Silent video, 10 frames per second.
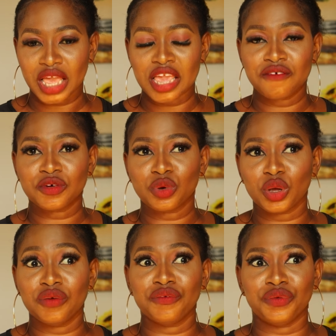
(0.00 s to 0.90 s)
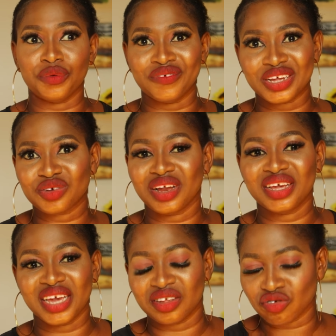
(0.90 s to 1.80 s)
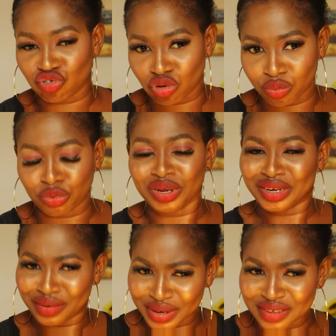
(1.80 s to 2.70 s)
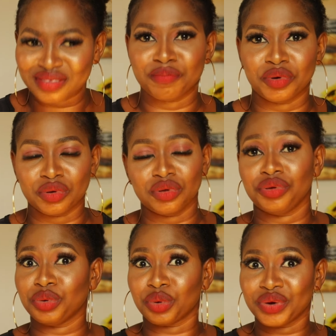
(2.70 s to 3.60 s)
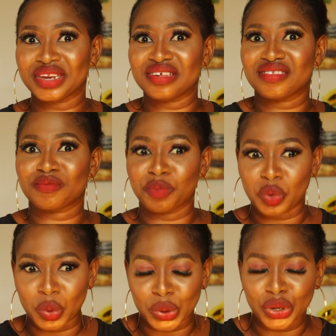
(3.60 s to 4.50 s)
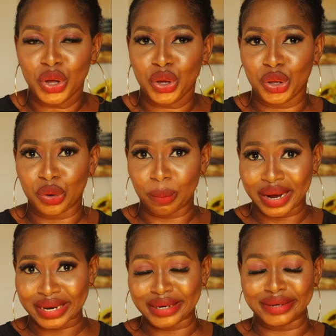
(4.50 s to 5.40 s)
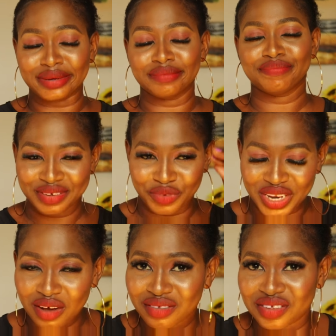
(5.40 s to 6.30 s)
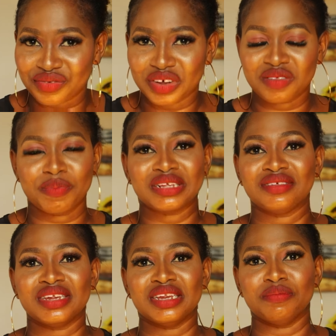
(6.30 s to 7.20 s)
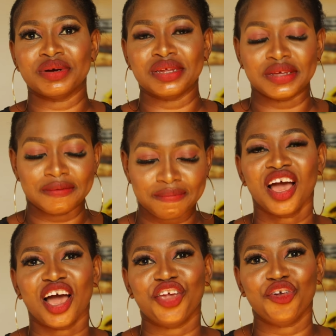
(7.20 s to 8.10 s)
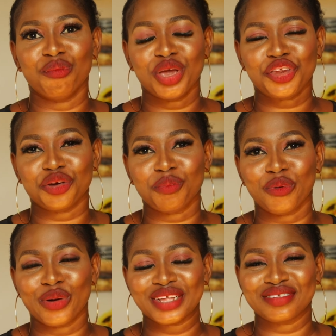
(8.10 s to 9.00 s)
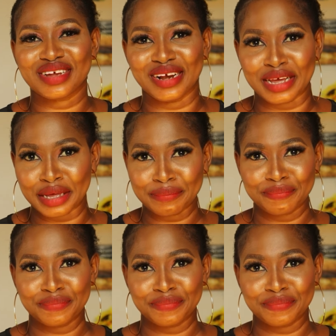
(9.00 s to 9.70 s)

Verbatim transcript: even though if you eventually get into trouble anyways, but you already spoken your mind without disrespecting anybody, and you made your point clear